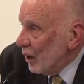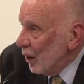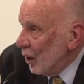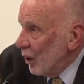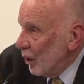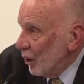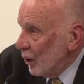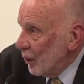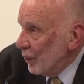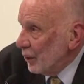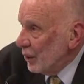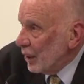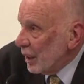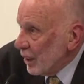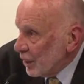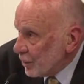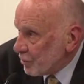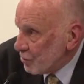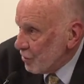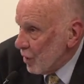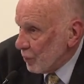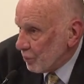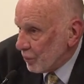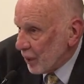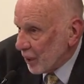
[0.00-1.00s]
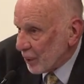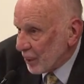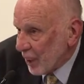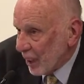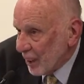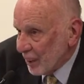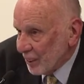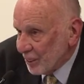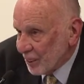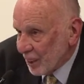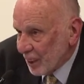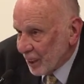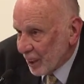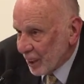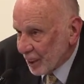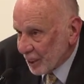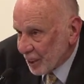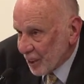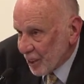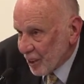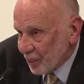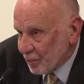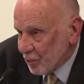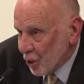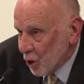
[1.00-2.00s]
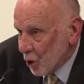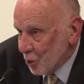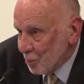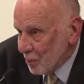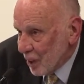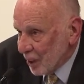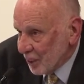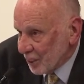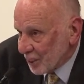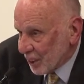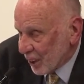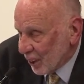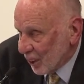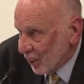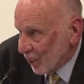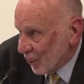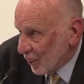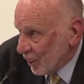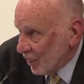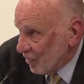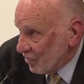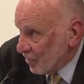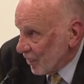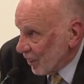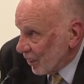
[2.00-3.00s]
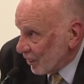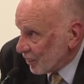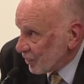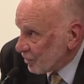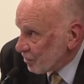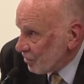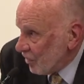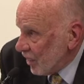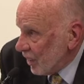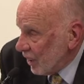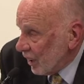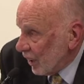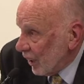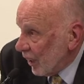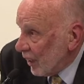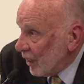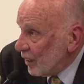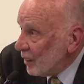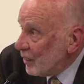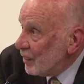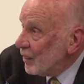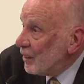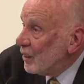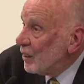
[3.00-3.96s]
earned his reputation as the foremost lawyer in Australia.